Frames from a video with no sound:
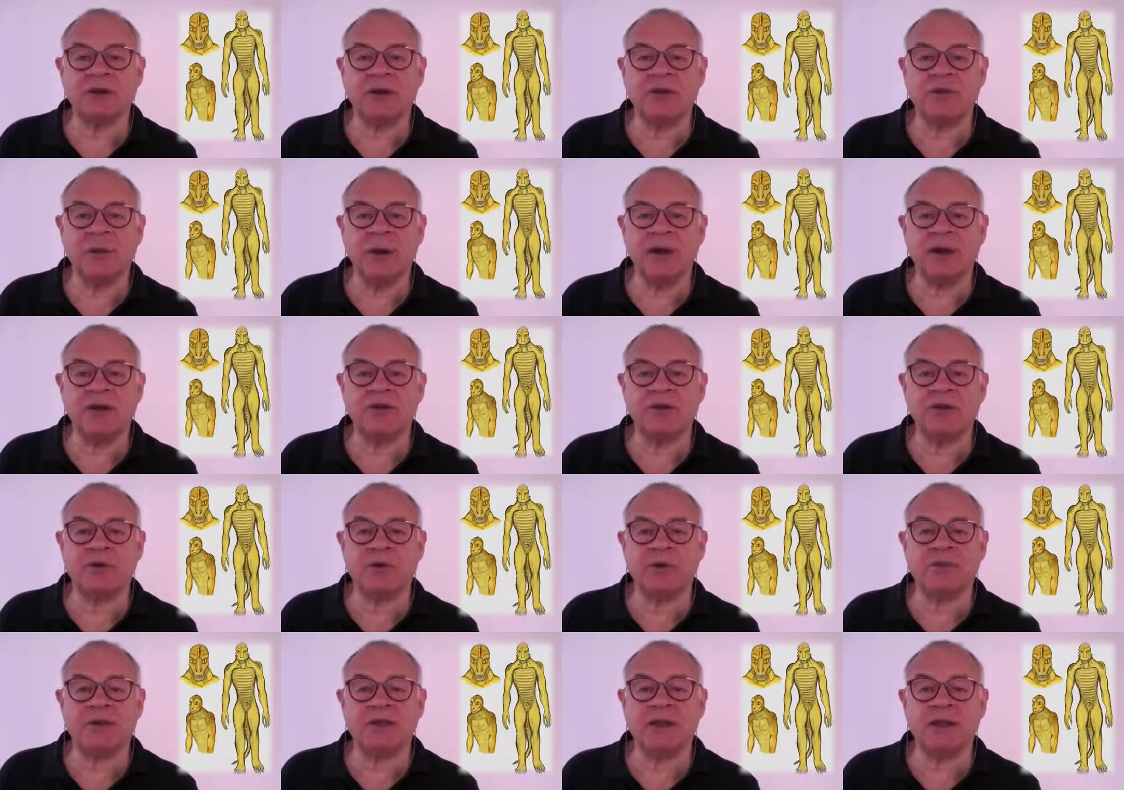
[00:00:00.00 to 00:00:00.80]
are one of the
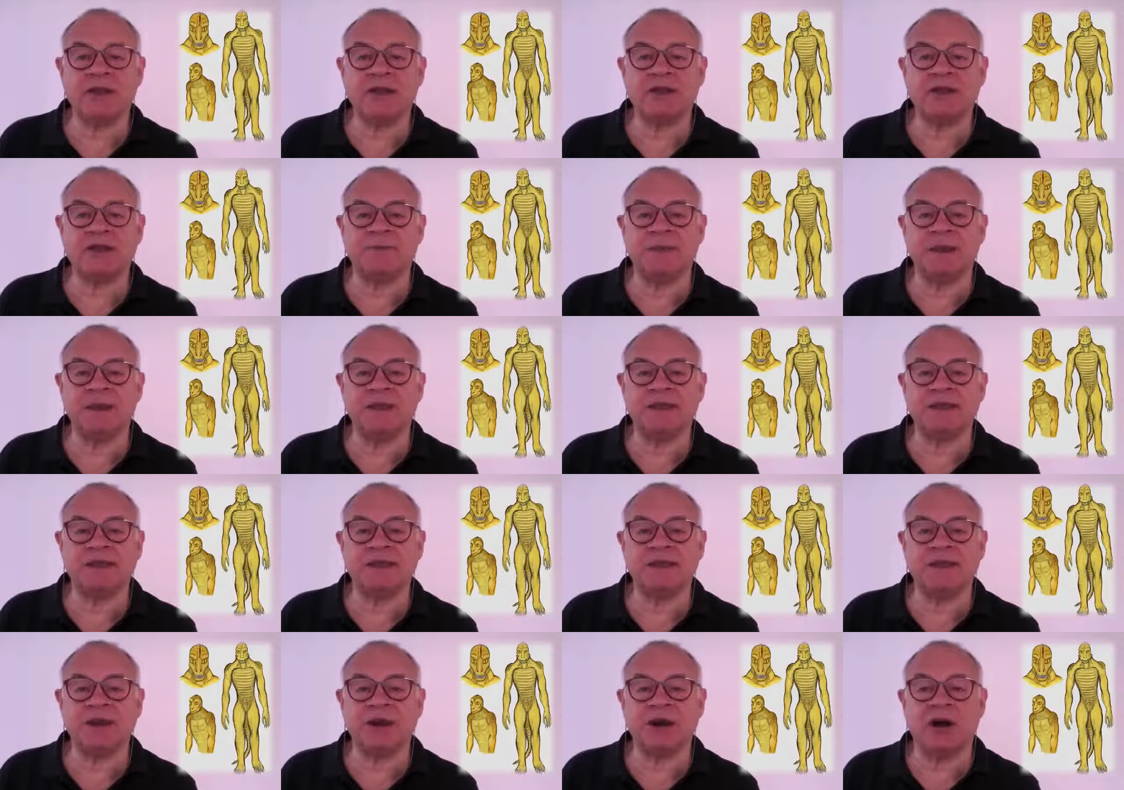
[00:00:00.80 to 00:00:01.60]
reptilian
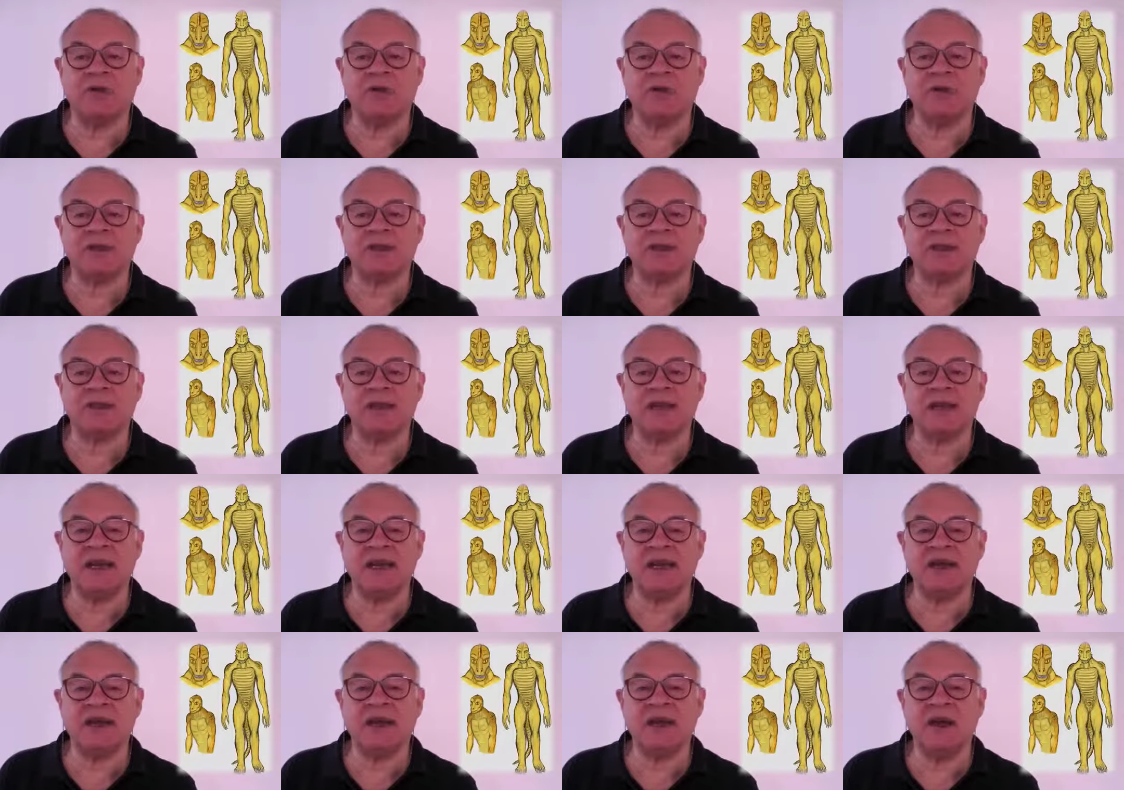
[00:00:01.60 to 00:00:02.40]
species that are often
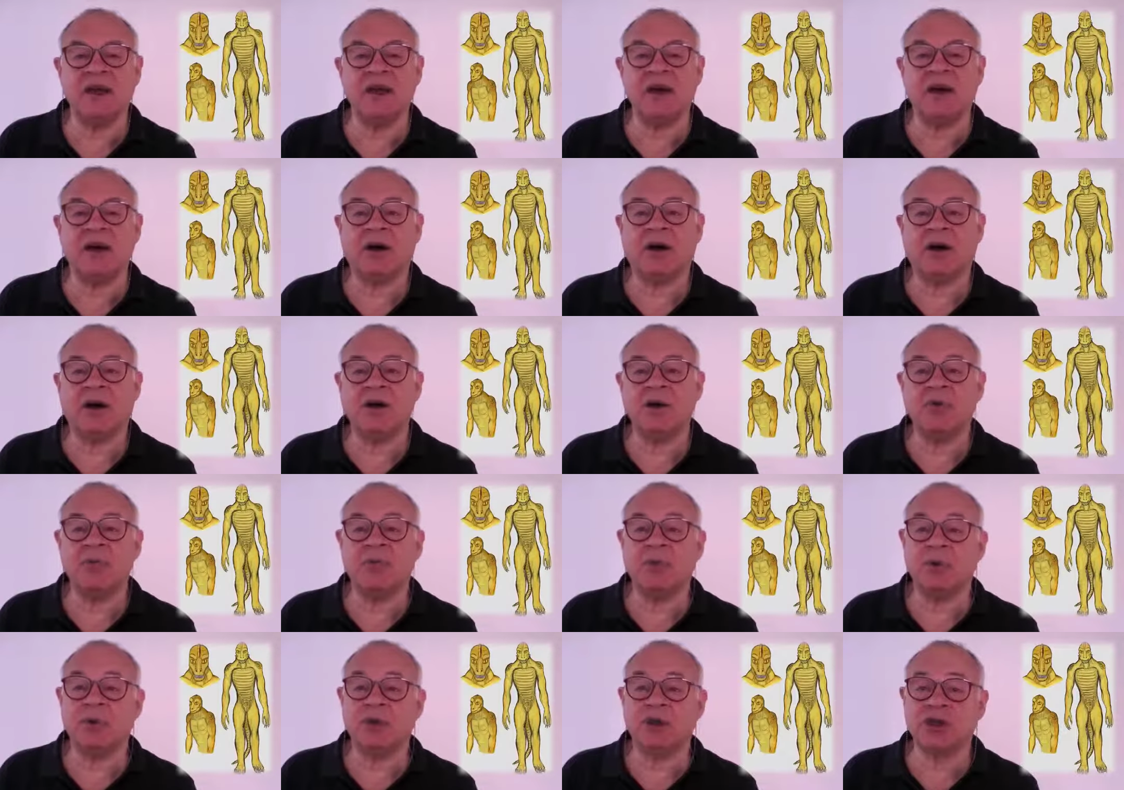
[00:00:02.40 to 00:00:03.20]
seen on
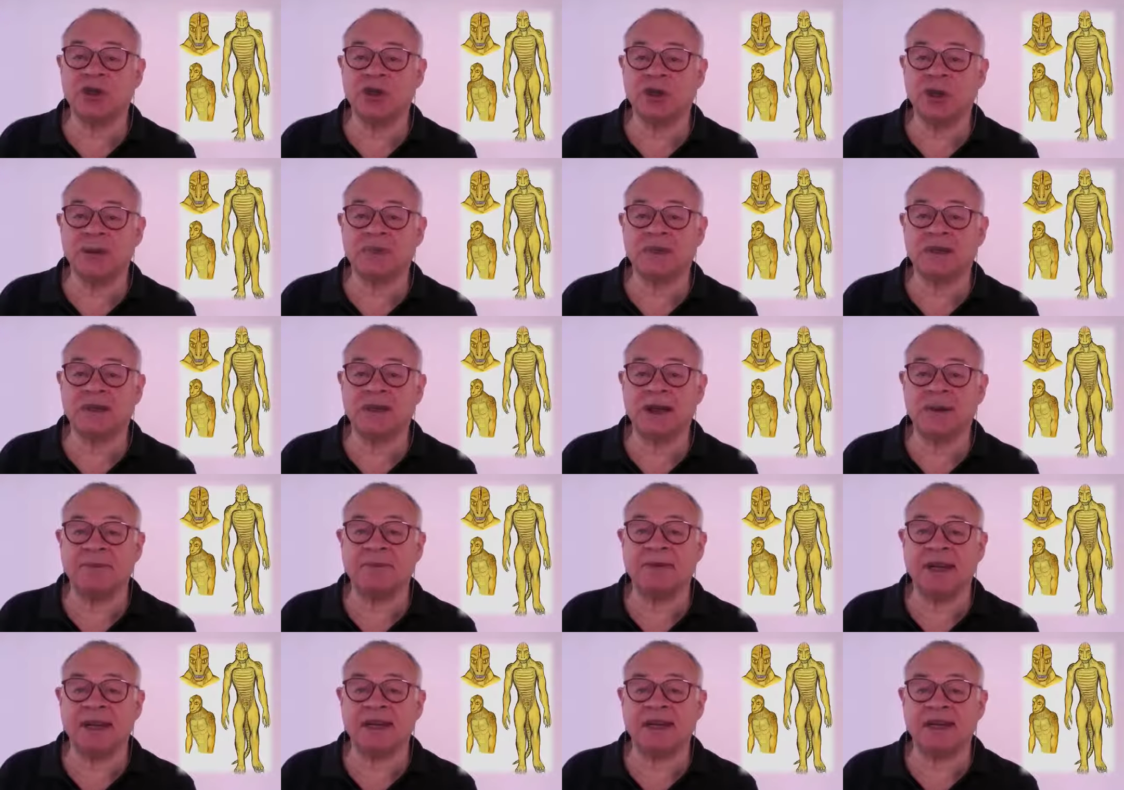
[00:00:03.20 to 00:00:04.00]
board ships that
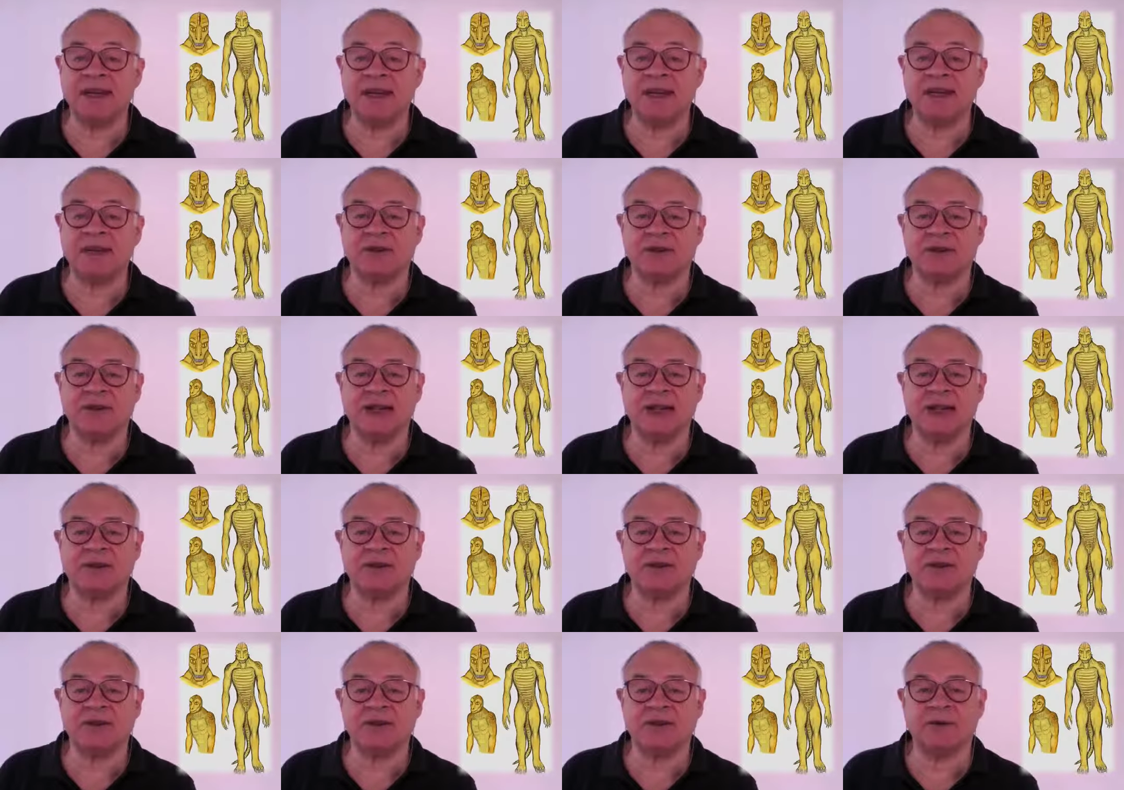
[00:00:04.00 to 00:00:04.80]
abductees are
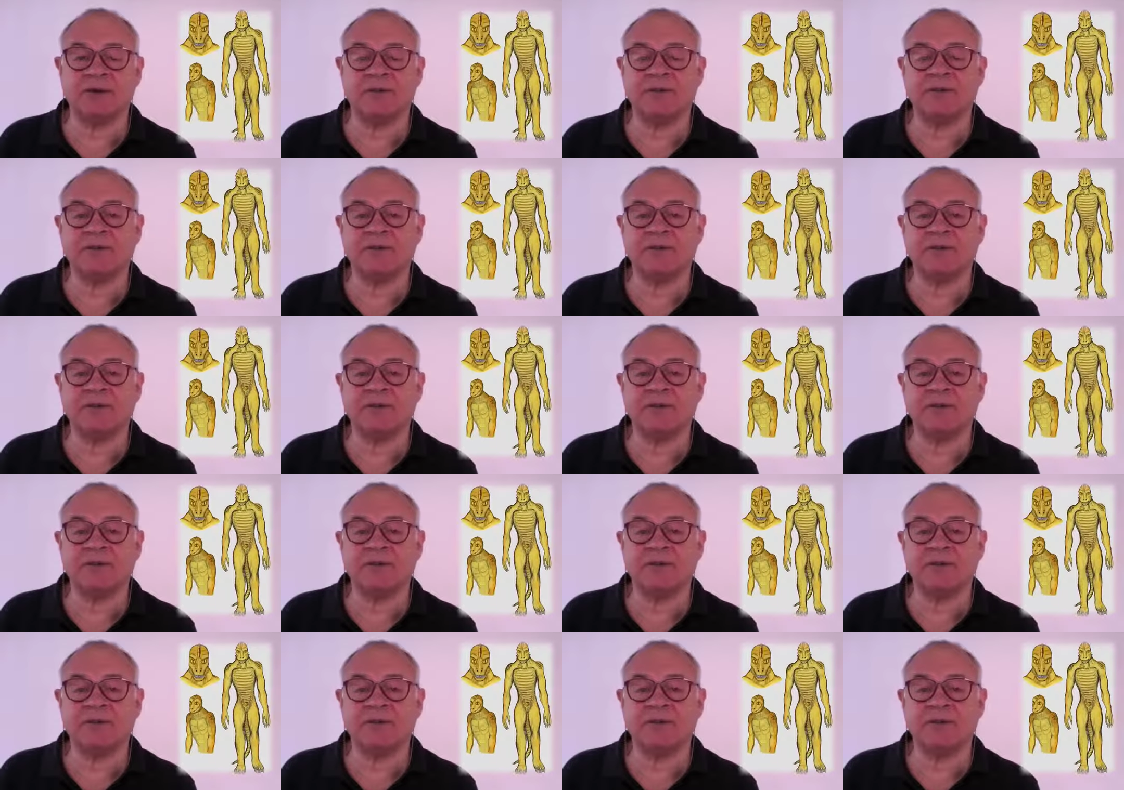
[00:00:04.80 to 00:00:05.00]
taken to.